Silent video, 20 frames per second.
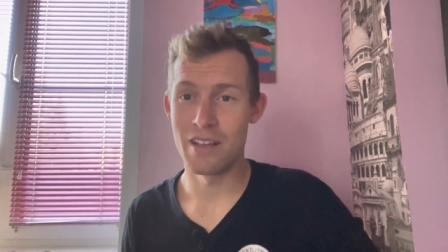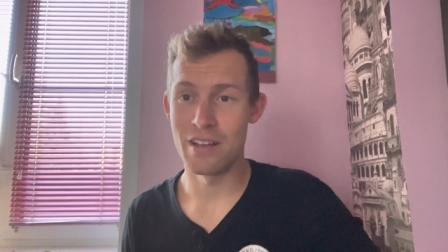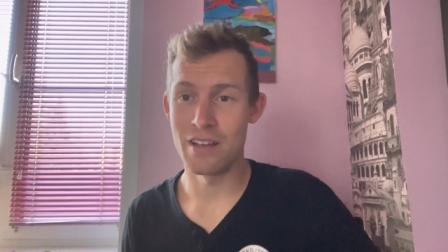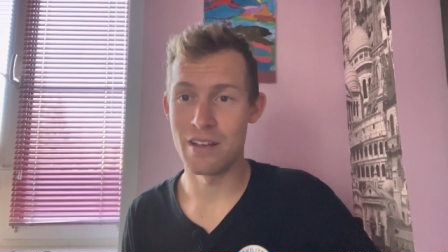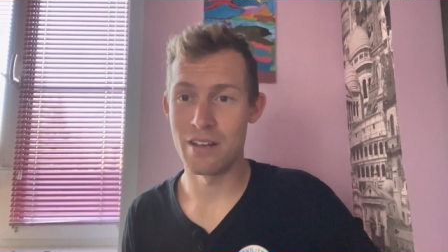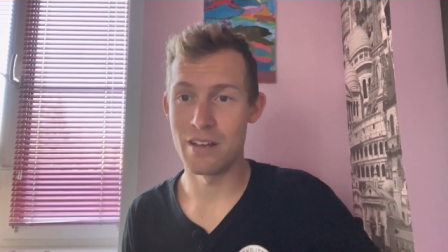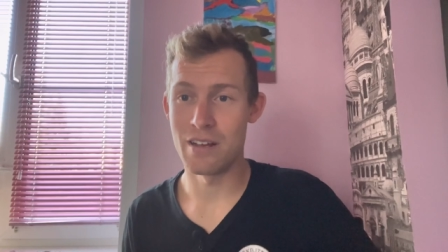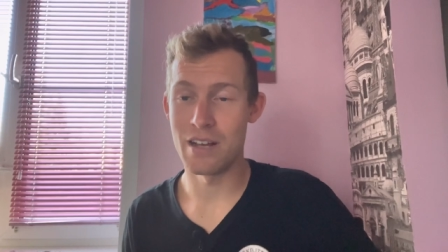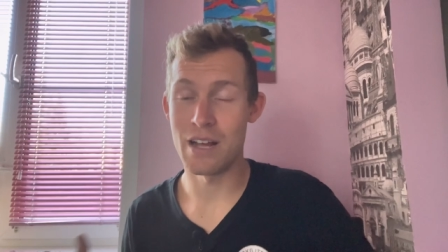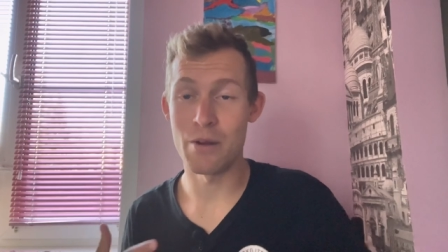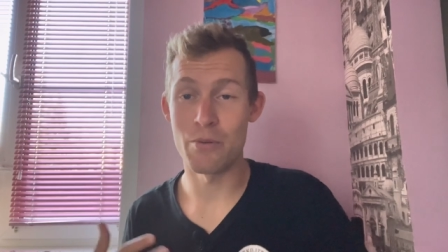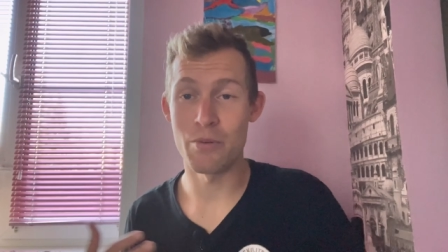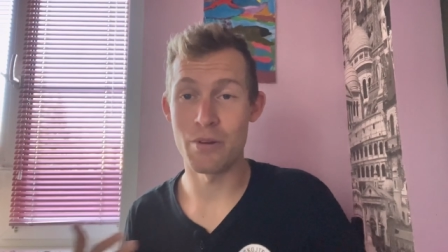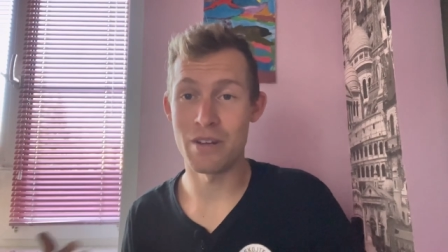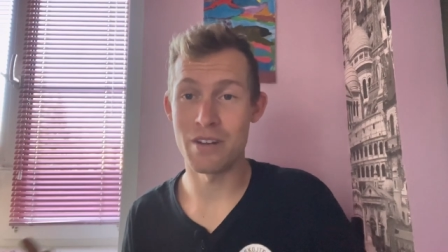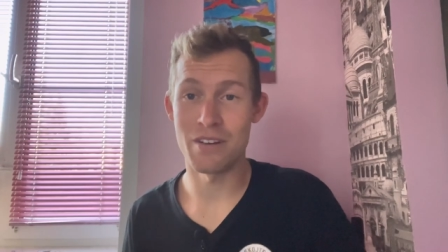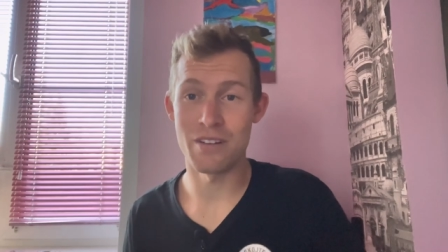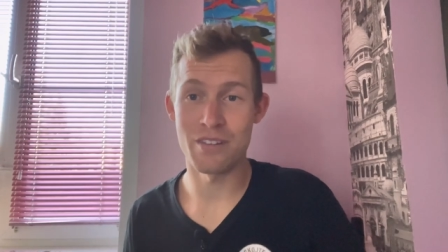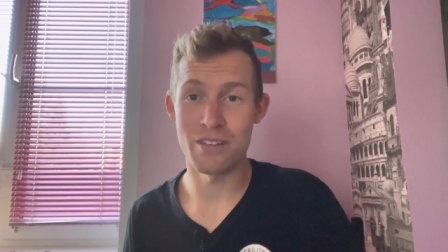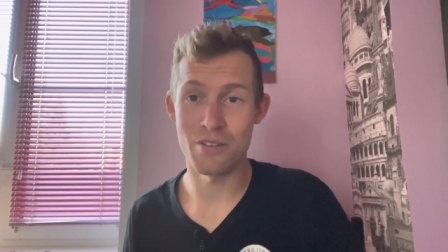Uh, I
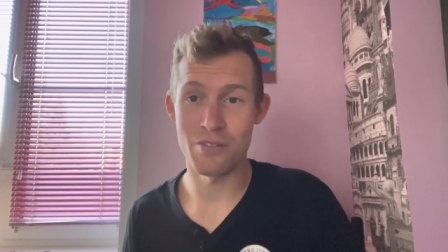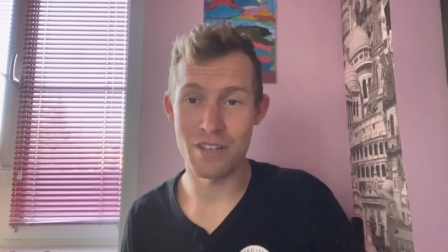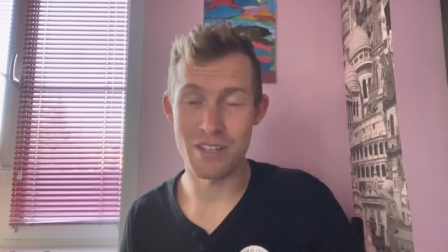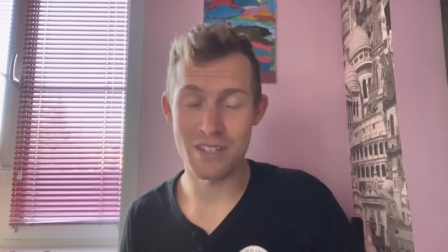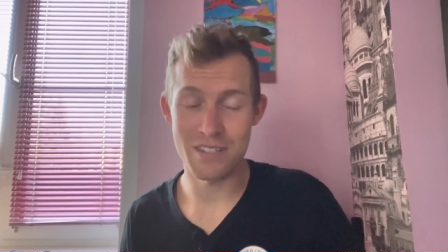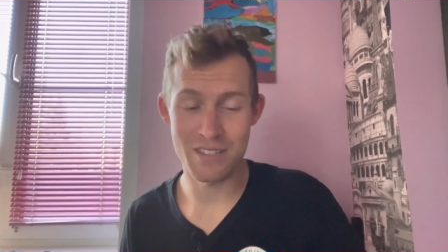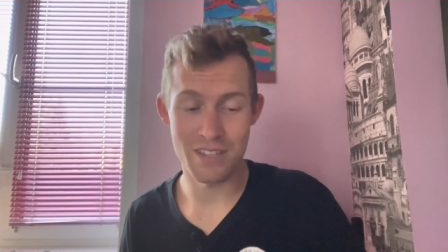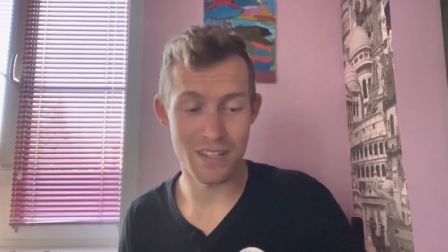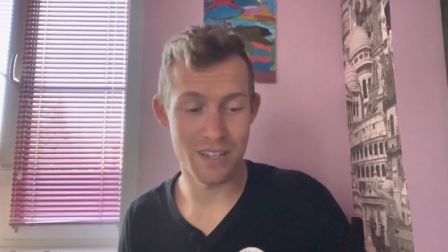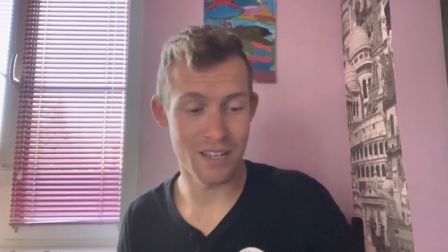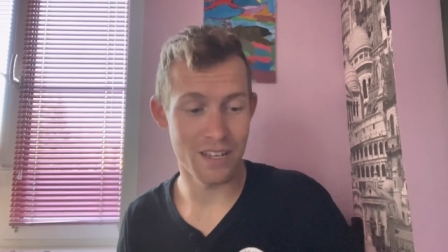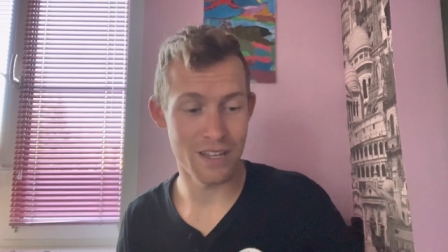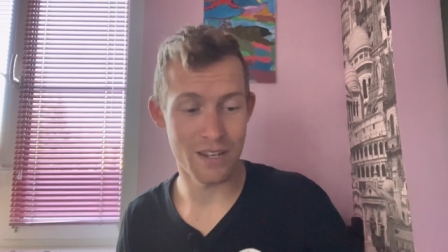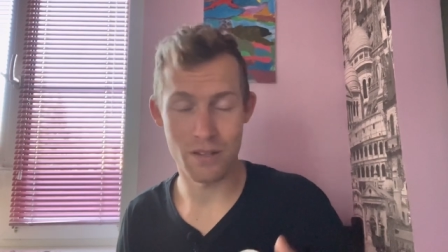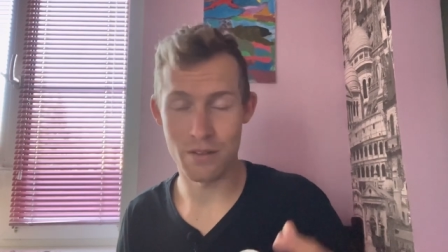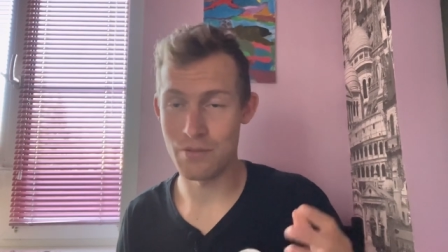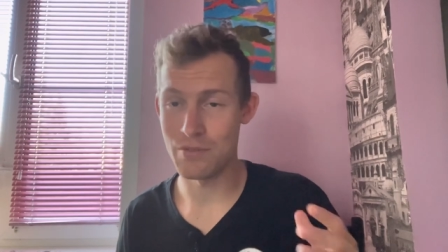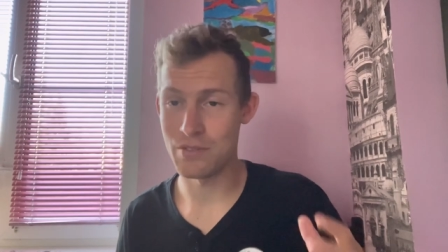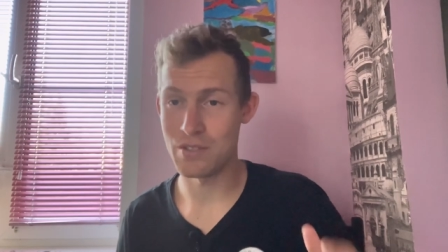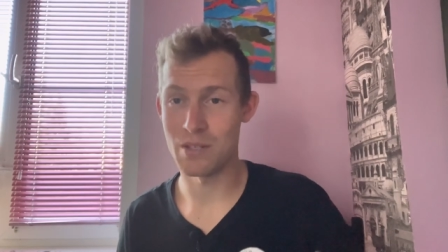went on there yesterday,
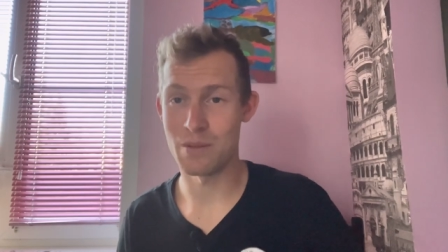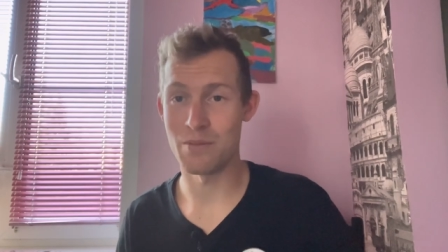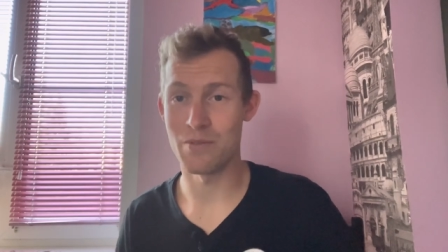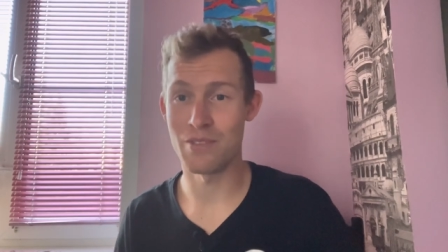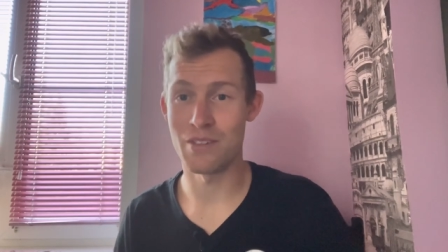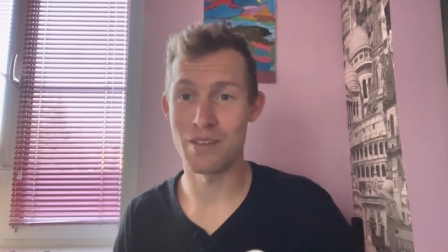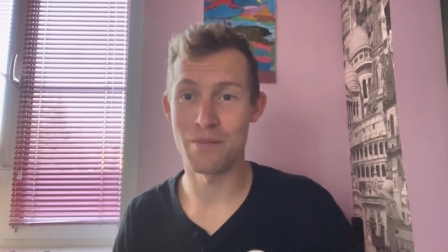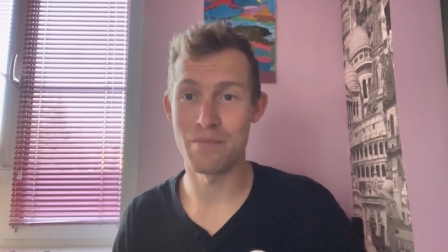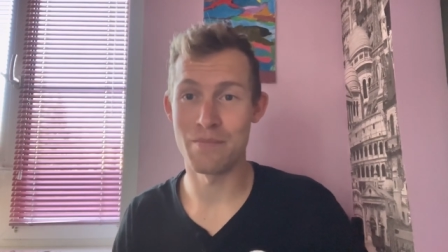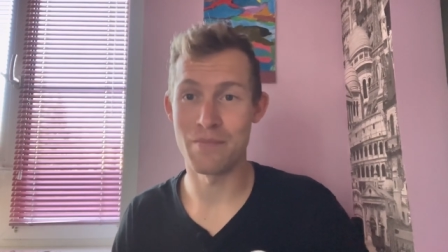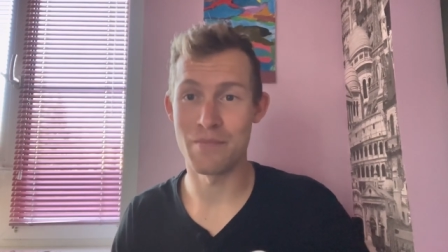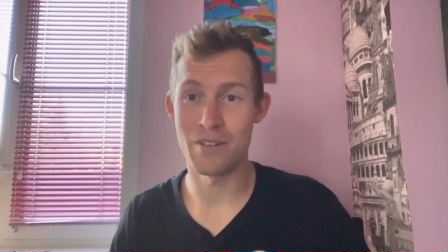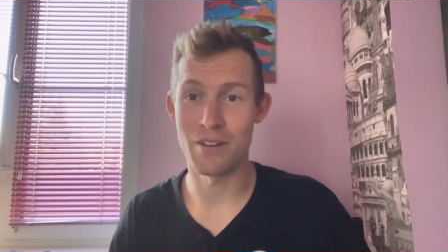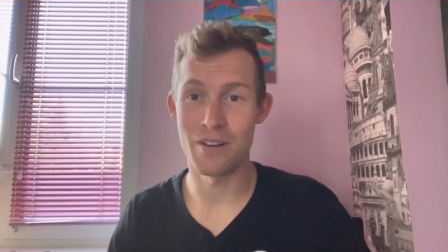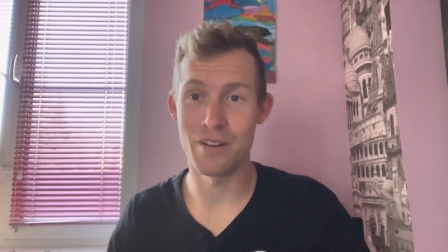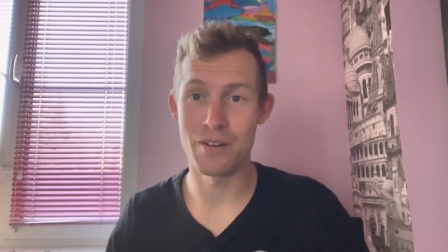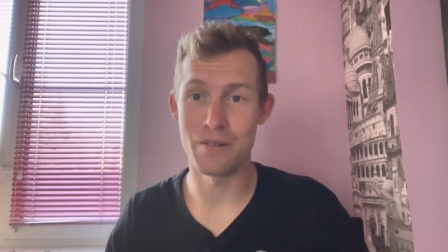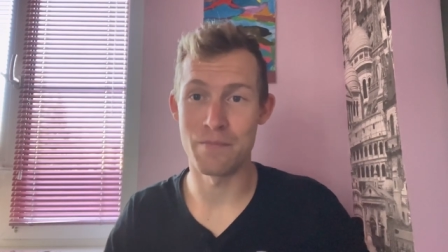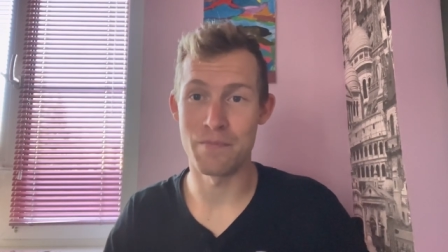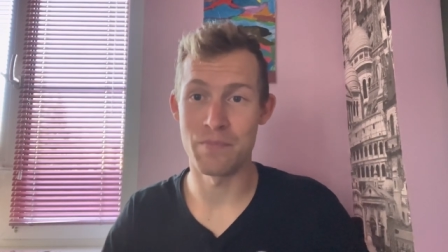looked for some of them.
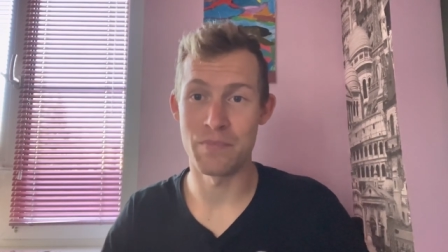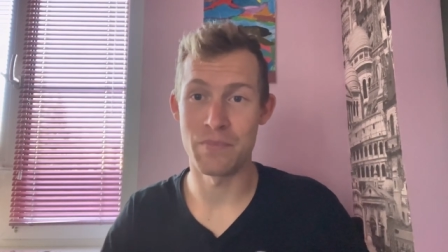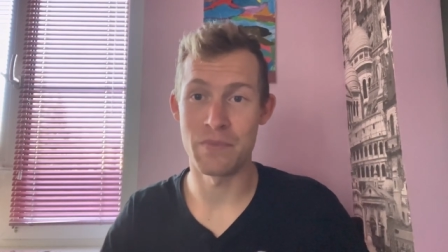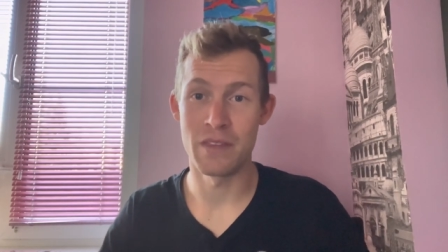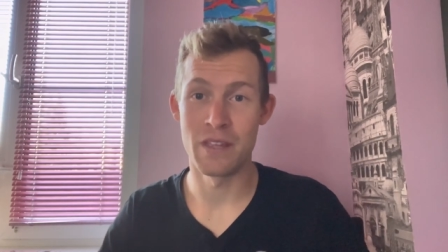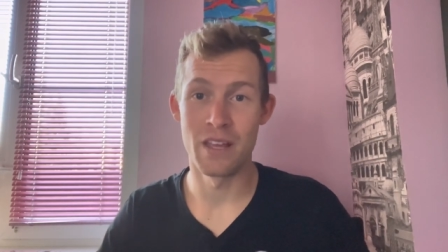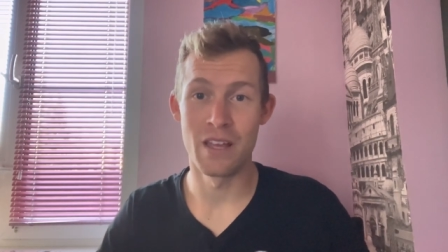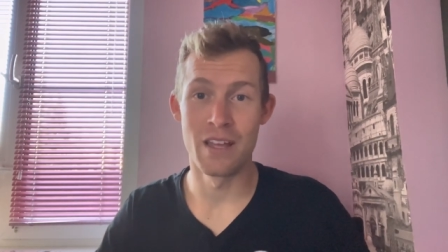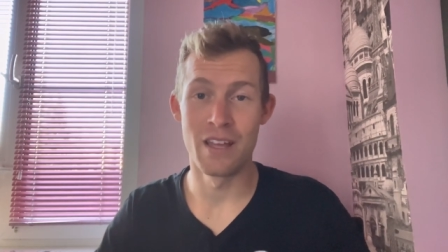Um,